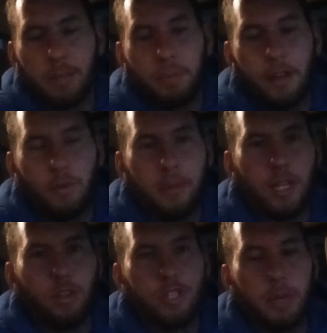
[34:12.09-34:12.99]
something from a
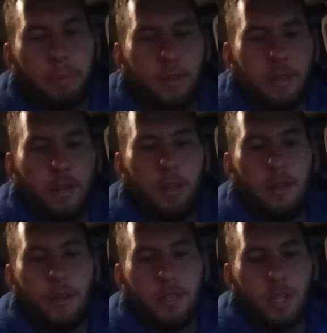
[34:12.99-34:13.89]
dealership.
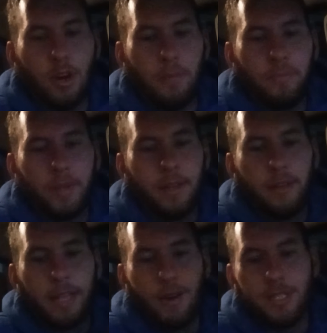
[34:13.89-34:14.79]
So
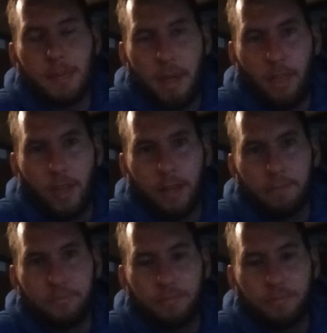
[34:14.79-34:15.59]
that was the main thing.